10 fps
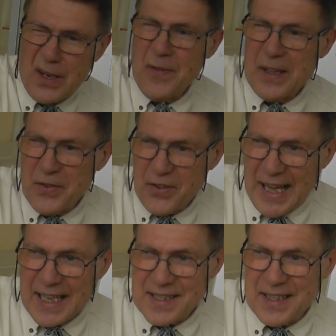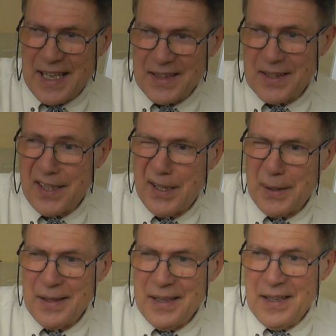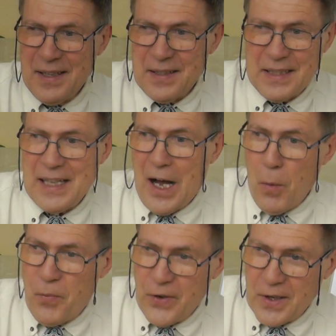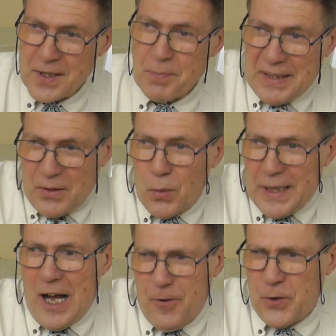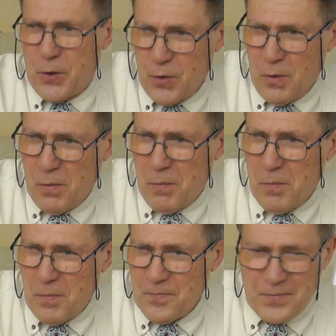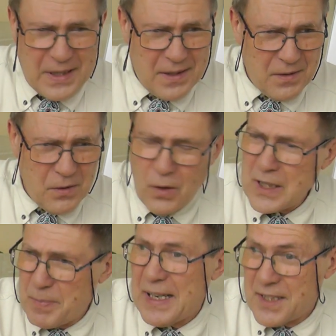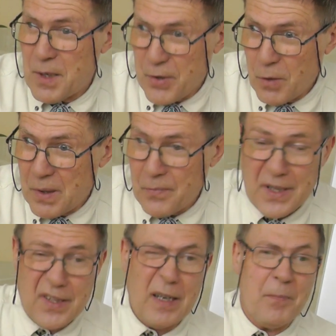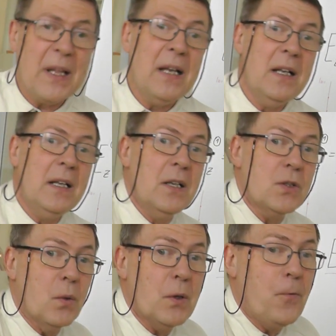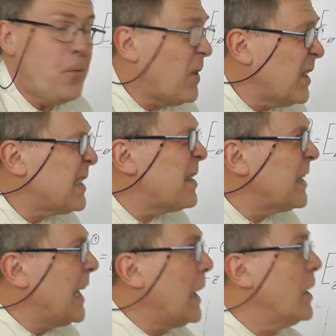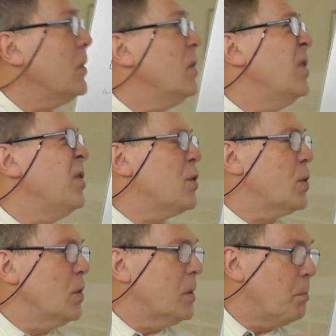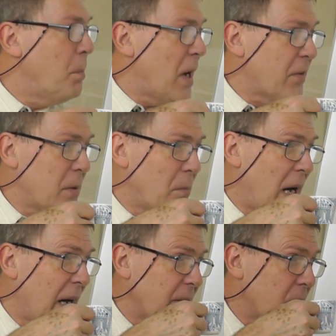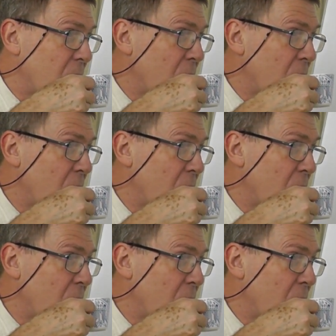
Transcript: reveal things that are obvious, but only after you experience a problem with them. So the first thing you should bear in mind,